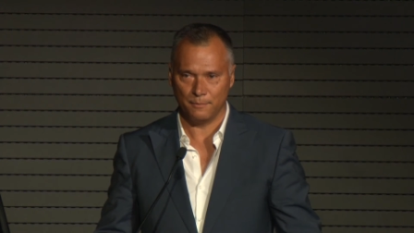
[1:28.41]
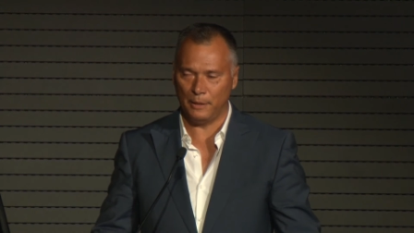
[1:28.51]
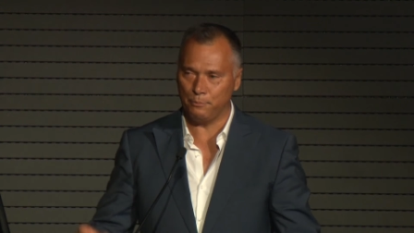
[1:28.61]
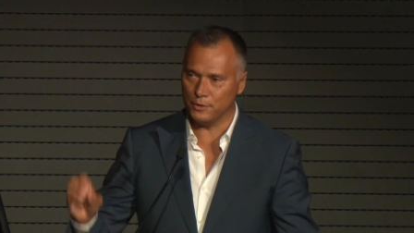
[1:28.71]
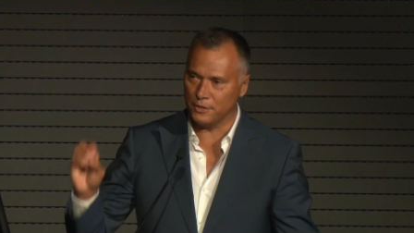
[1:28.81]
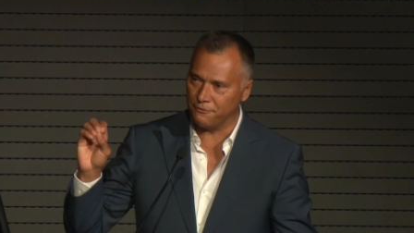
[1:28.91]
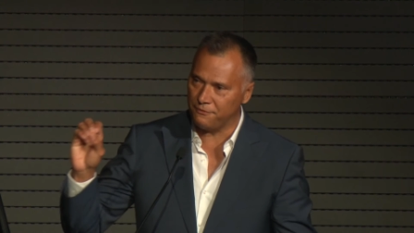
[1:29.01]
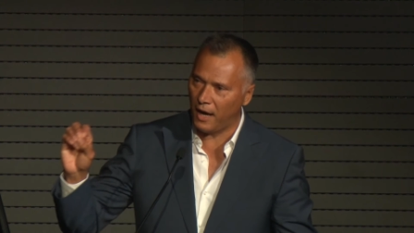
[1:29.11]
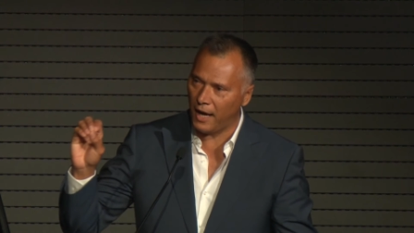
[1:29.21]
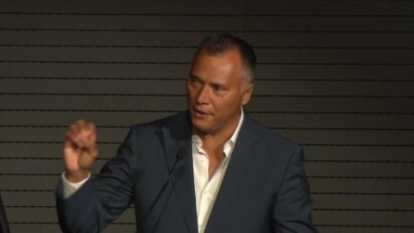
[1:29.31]
People
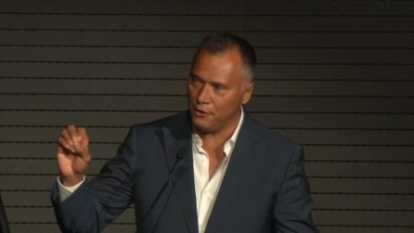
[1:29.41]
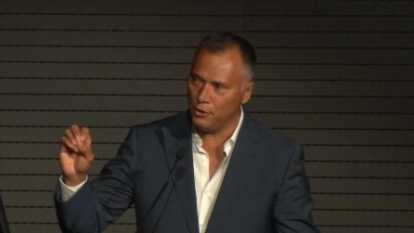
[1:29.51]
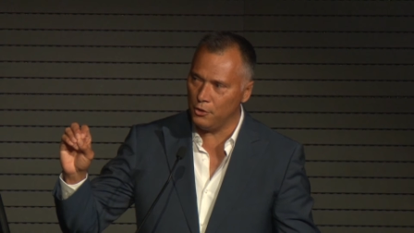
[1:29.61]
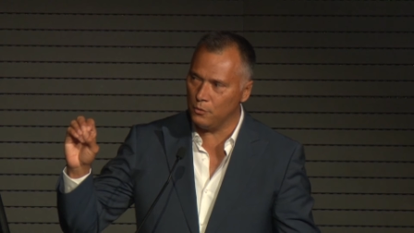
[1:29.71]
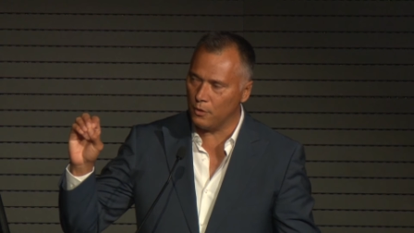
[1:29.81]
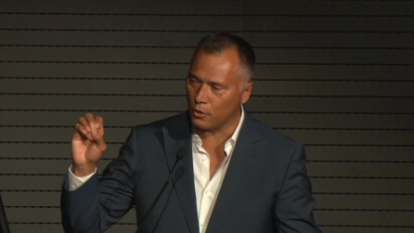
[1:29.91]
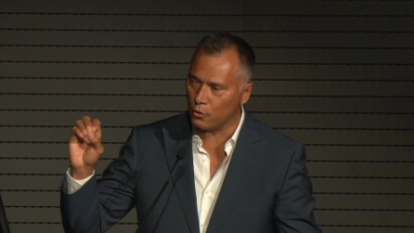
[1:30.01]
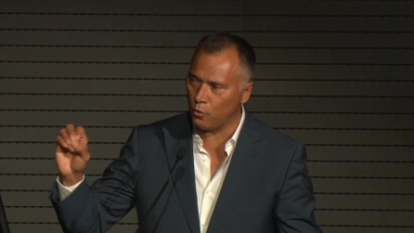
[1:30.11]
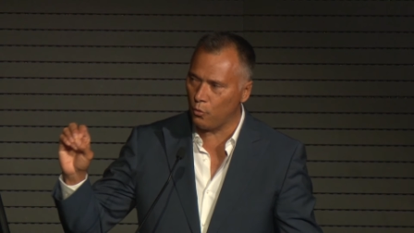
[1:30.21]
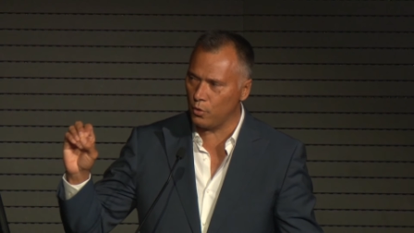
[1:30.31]
define you
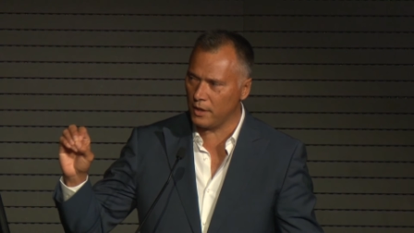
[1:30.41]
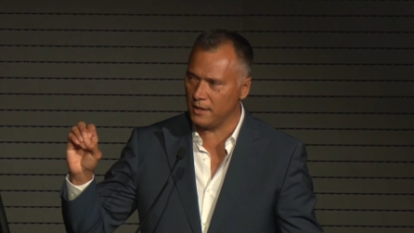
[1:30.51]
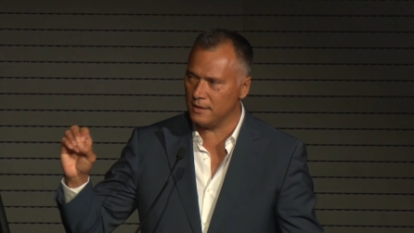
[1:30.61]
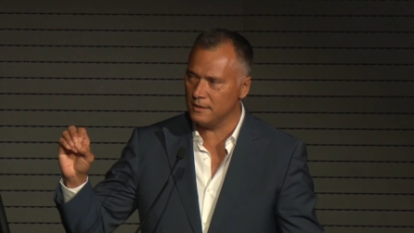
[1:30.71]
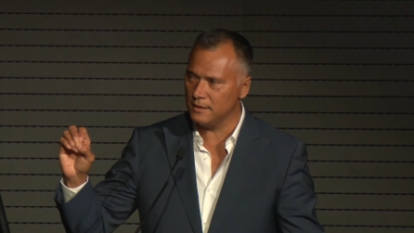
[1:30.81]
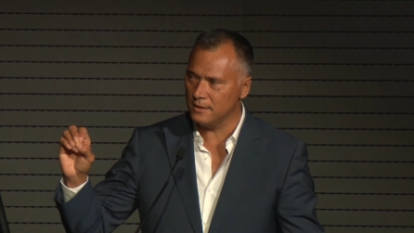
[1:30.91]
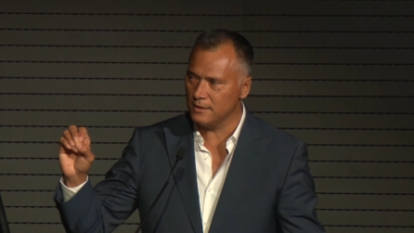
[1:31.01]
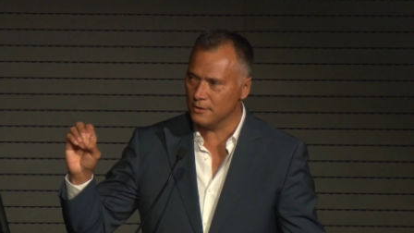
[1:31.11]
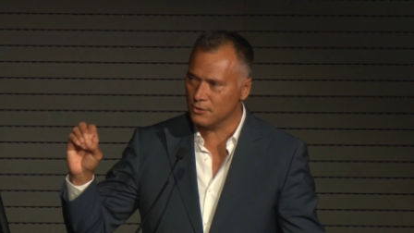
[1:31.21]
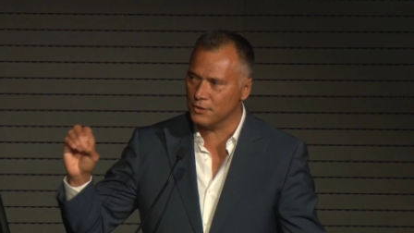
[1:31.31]
according
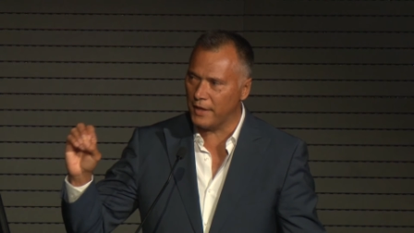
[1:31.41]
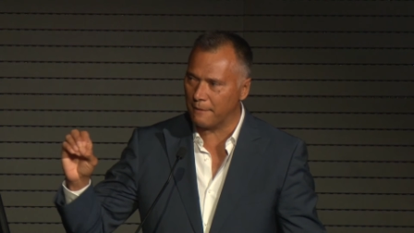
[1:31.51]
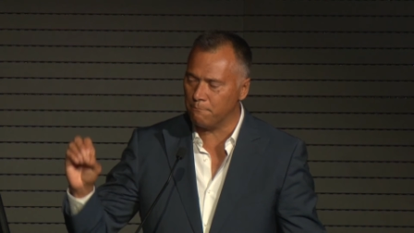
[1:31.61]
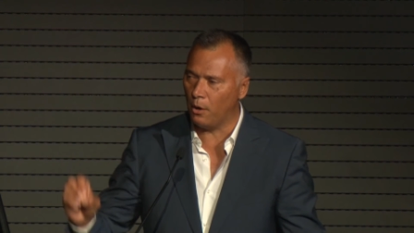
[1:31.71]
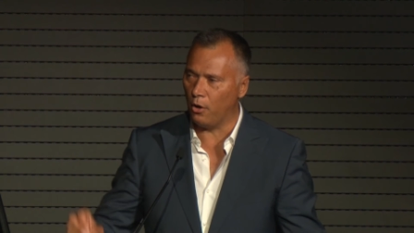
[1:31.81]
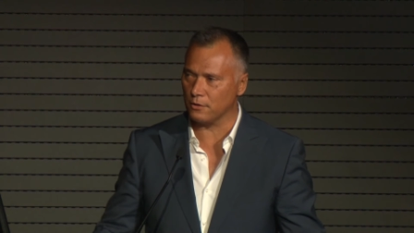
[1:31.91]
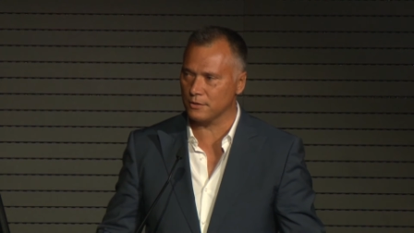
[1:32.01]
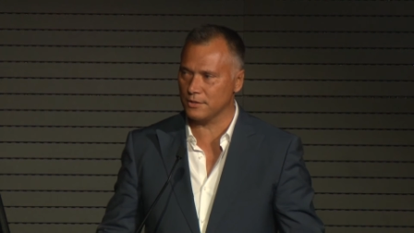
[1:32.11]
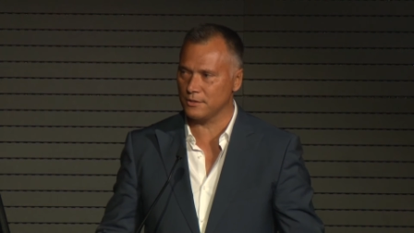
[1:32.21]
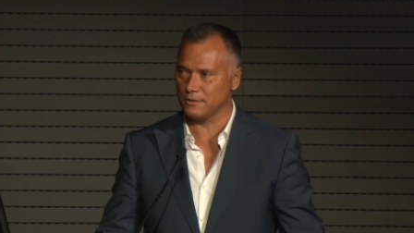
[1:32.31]
to that
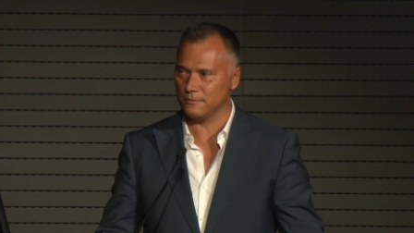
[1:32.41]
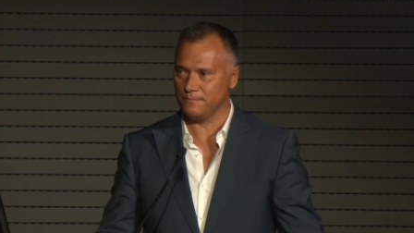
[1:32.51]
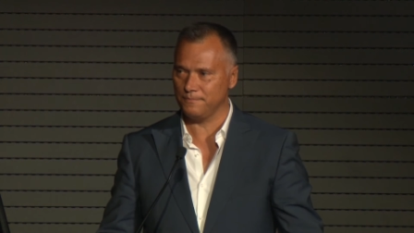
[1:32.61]
box.